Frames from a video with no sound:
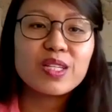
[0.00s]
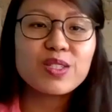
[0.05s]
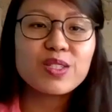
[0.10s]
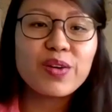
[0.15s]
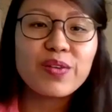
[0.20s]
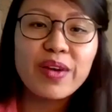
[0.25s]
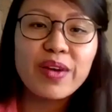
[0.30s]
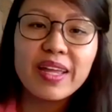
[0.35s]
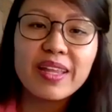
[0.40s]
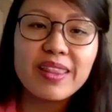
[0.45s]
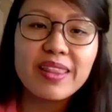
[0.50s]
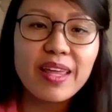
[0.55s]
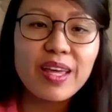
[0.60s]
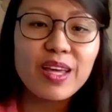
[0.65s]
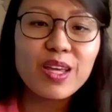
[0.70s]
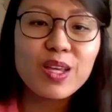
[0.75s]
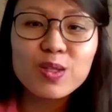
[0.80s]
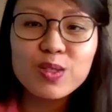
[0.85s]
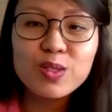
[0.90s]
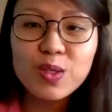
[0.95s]
So, all right.
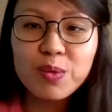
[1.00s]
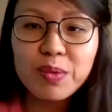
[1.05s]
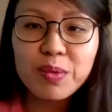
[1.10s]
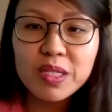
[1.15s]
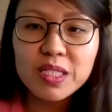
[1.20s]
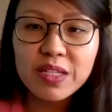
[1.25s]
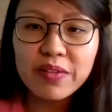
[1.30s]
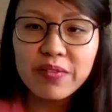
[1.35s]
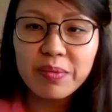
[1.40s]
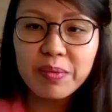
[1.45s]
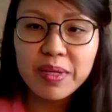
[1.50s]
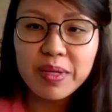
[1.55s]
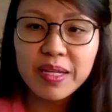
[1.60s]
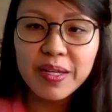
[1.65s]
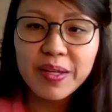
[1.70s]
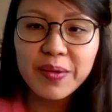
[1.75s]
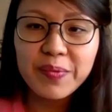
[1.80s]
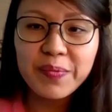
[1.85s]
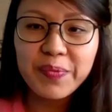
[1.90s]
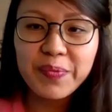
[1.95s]
Thank you so much,
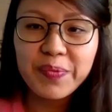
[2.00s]
everybody.